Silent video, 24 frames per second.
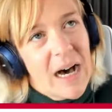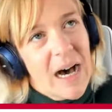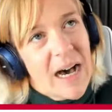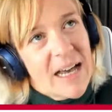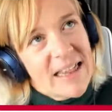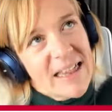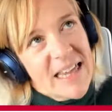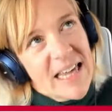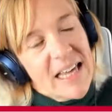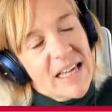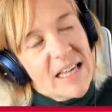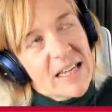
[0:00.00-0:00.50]
I
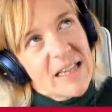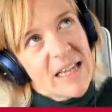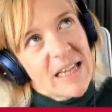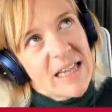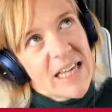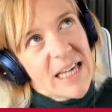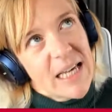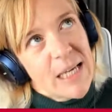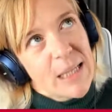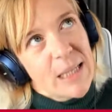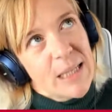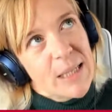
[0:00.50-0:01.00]
think the
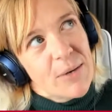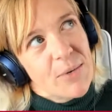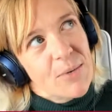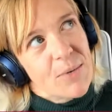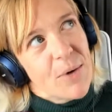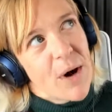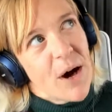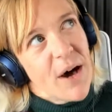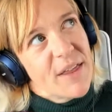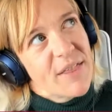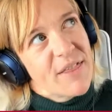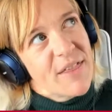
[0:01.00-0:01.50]
things that
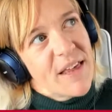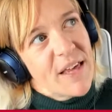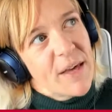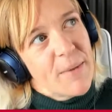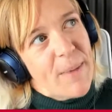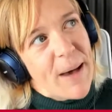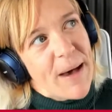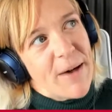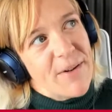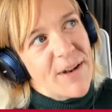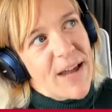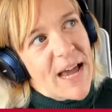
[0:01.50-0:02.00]
I think
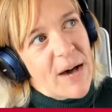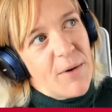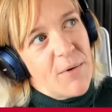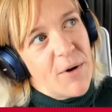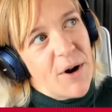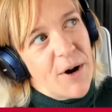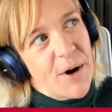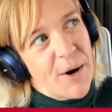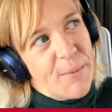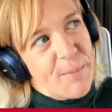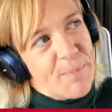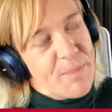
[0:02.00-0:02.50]
about now
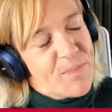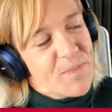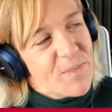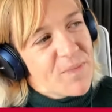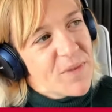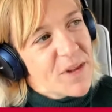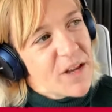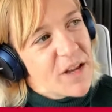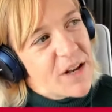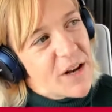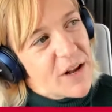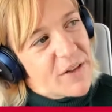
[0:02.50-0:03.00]
are,
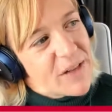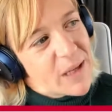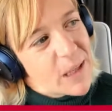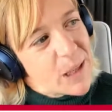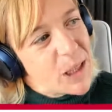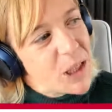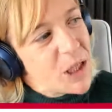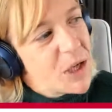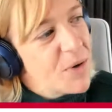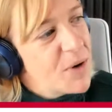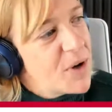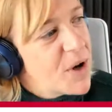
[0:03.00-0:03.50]
you know, there's
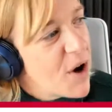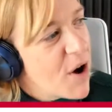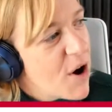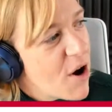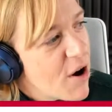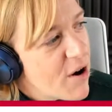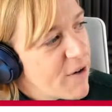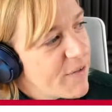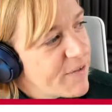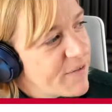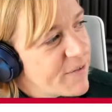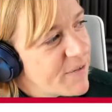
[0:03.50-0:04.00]
two and a
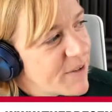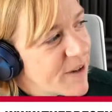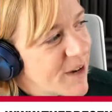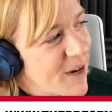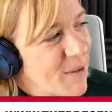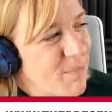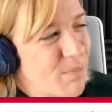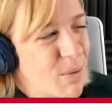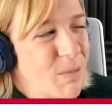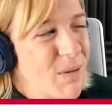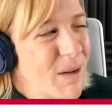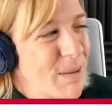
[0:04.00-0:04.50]
half,
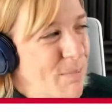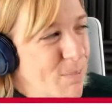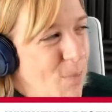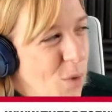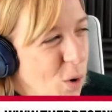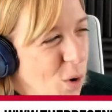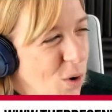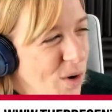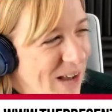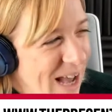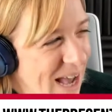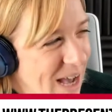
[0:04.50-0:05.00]
uh, probably
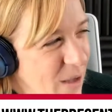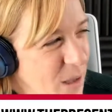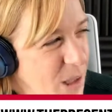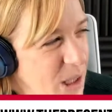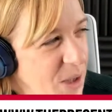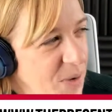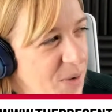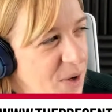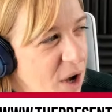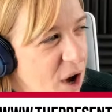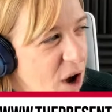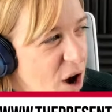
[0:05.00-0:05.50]
more now,
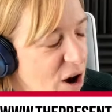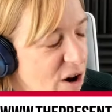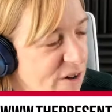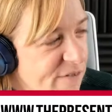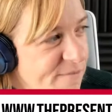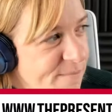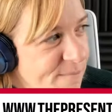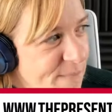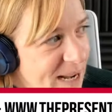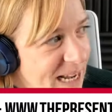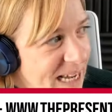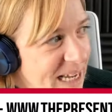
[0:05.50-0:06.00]
two and a
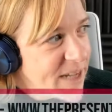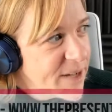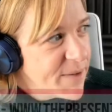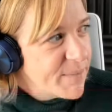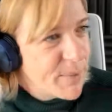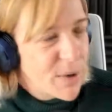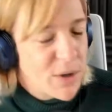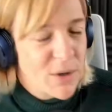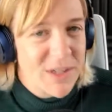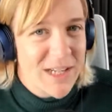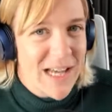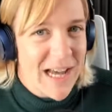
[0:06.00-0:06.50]
half million
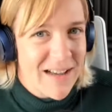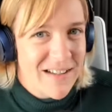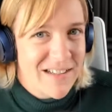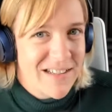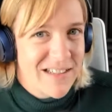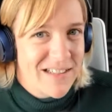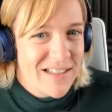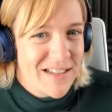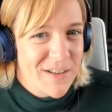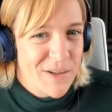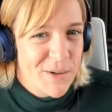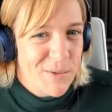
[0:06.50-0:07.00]

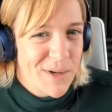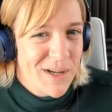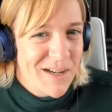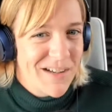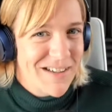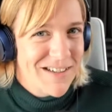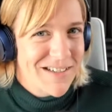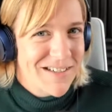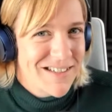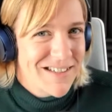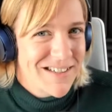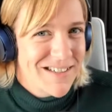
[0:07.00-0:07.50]
podcasts in the
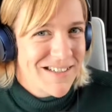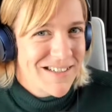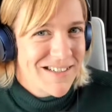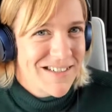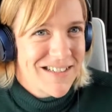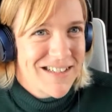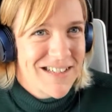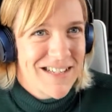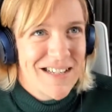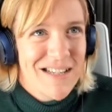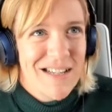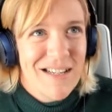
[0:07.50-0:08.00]
world.
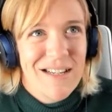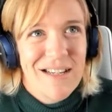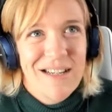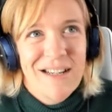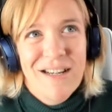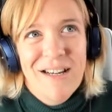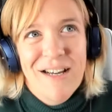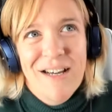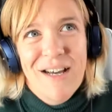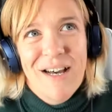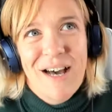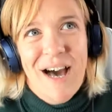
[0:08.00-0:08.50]

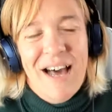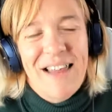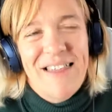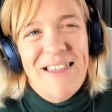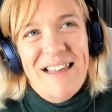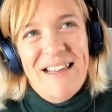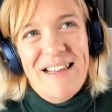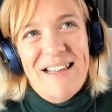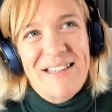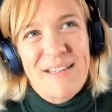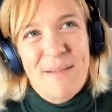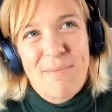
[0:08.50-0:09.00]
I
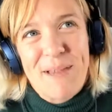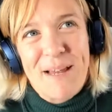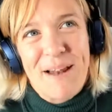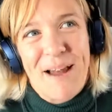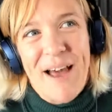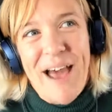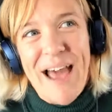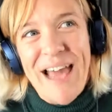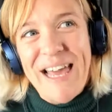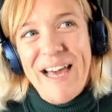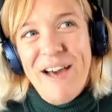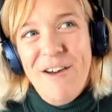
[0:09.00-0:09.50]
think there's something
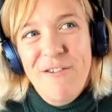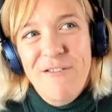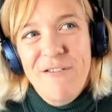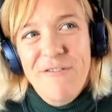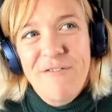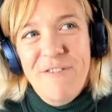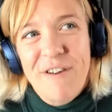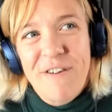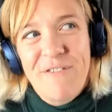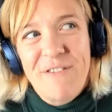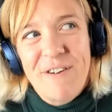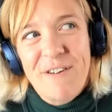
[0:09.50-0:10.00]
like
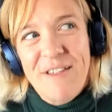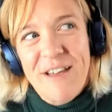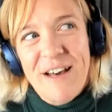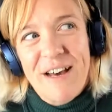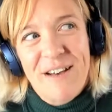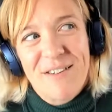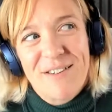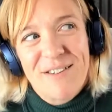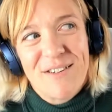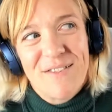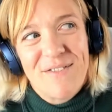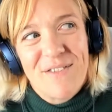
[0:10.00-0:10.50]

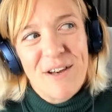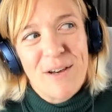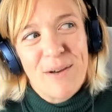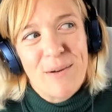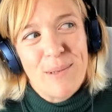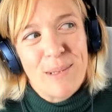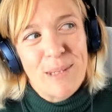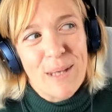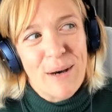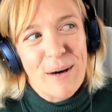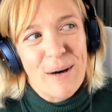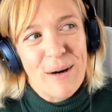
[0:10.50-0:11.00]
850,000 of
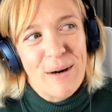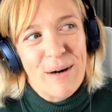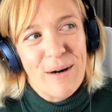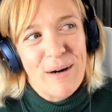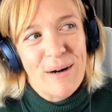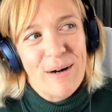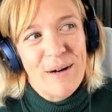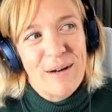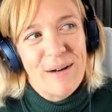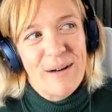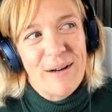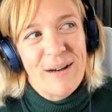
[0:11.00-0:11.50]
those
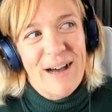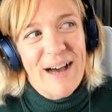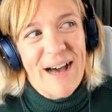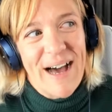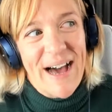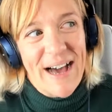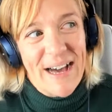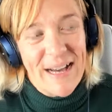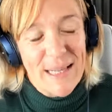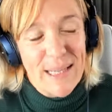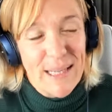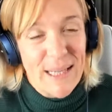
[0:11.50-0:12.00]
are
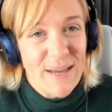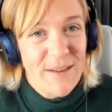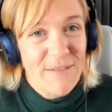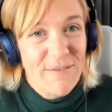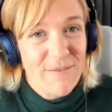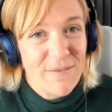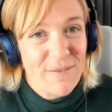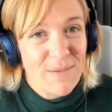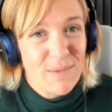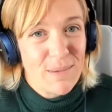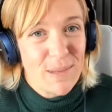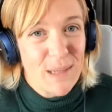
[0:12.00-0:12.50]

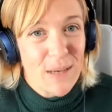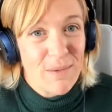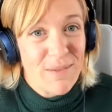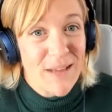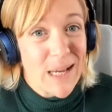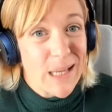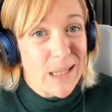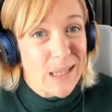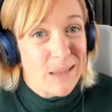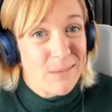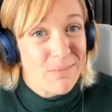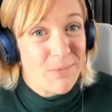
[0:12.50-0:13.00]
active. So
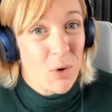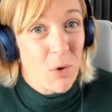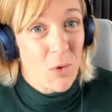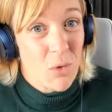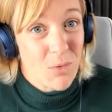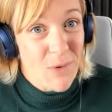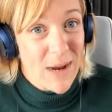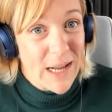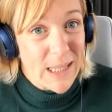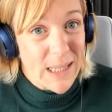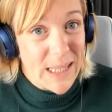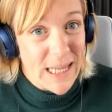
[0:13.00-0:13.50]
that
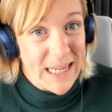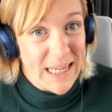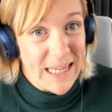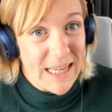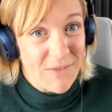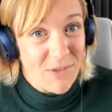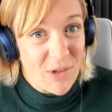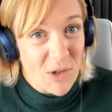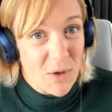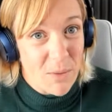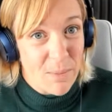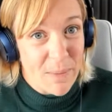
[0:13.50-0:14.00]
already
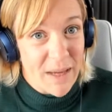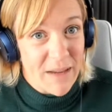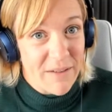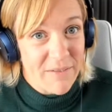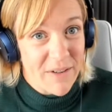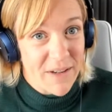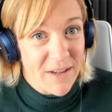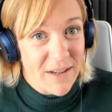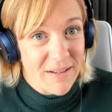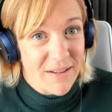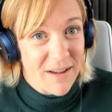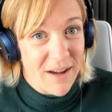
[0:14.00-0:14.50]
gives you a bit of
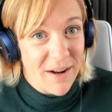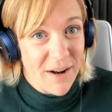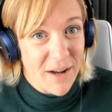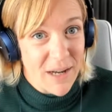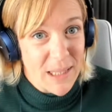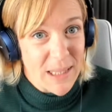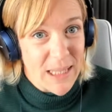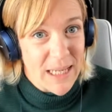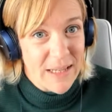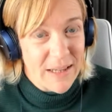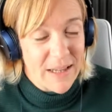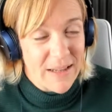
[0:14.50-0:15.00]
a, an
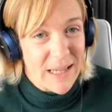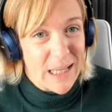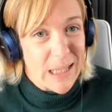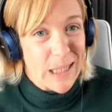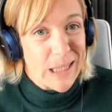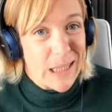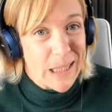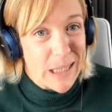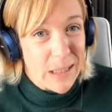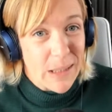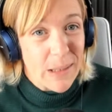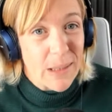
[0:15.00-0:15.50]
idea that there's
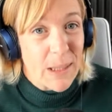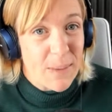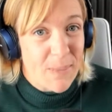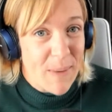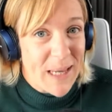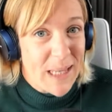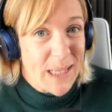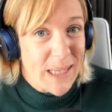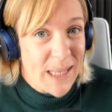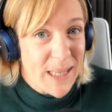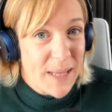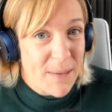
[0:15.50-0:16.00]
still
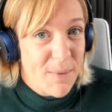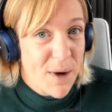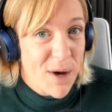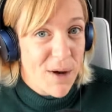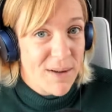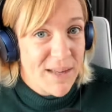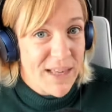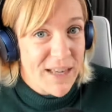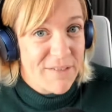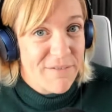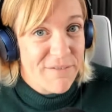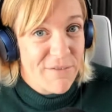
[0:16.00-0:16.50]
space in the
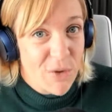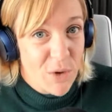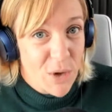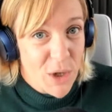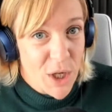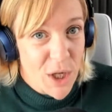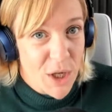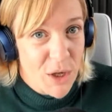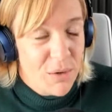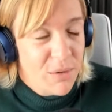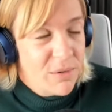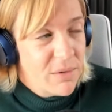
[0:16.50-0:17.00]
market for
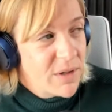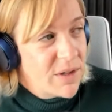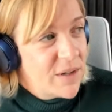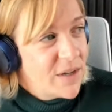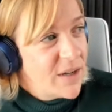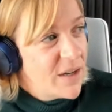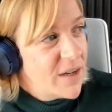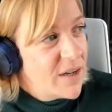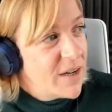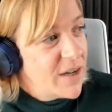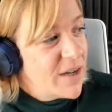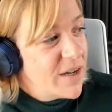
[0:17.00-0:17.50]
you.
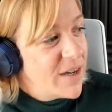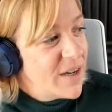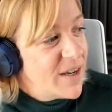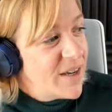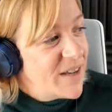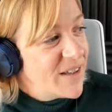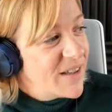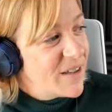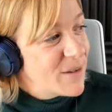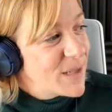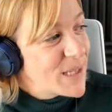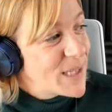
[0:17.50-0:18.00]

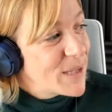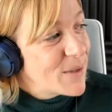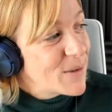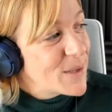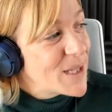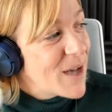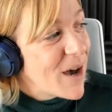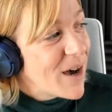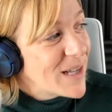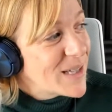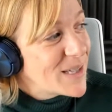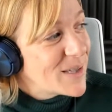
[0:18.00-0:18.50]
There are still
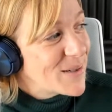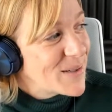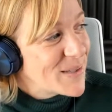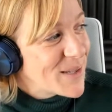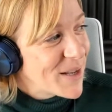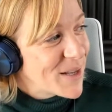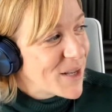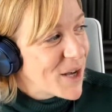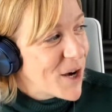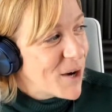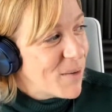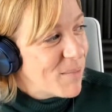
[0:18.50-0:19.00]
titles
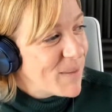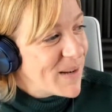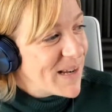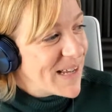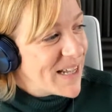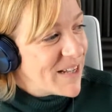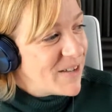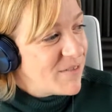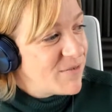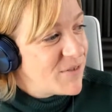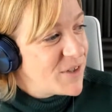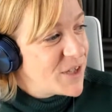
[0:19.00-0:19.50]
I can't
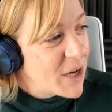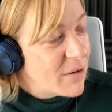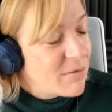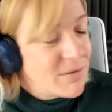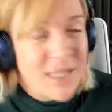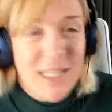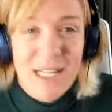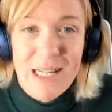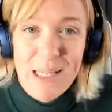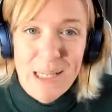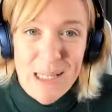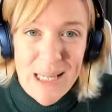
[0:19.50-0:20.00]
believe
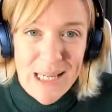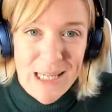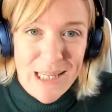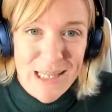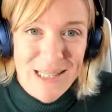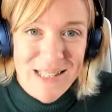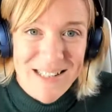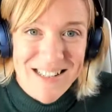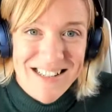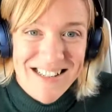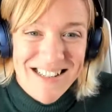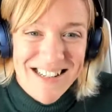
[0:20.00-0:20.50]
don't
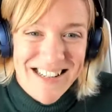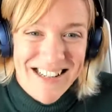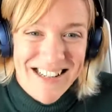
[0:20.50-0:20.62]
exist